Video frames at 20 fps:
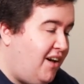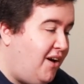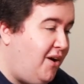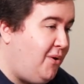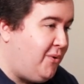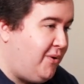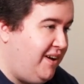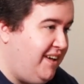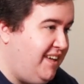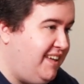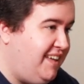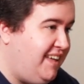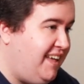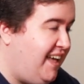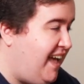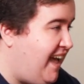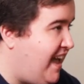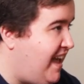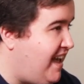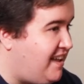So,
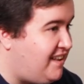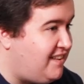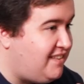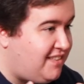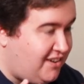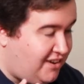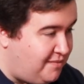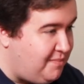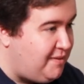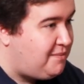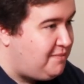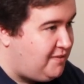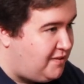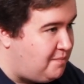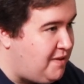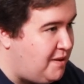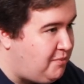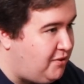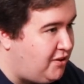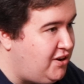and there have been
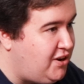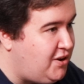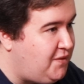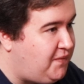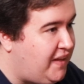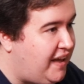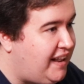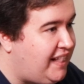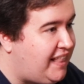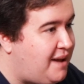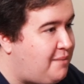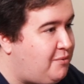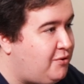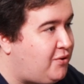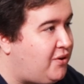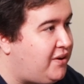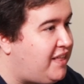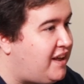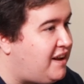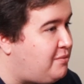some people in Newfoundland and
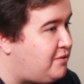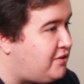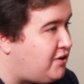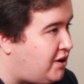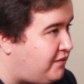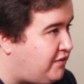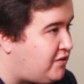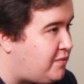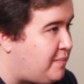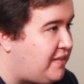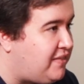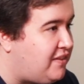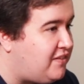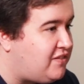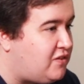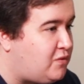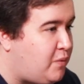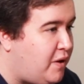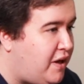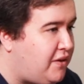Labrador that are nervous about
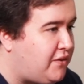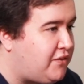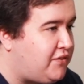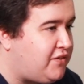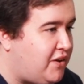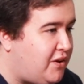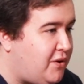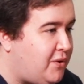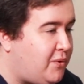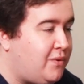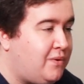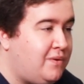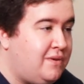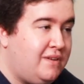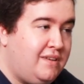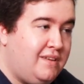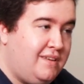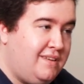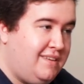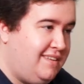this as well.
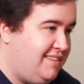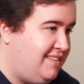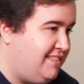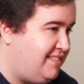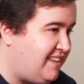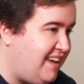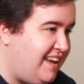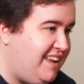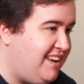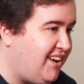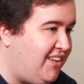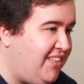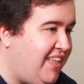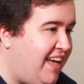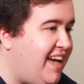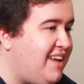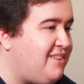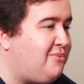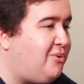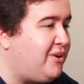So, saying
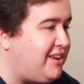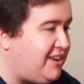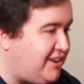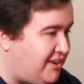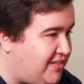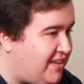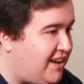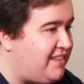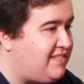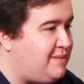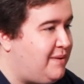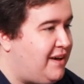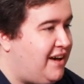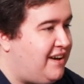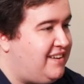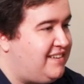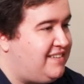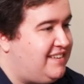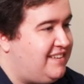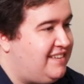all that, what are your thoughts
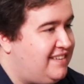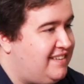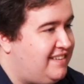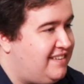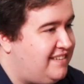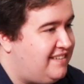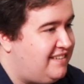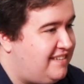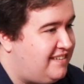about it?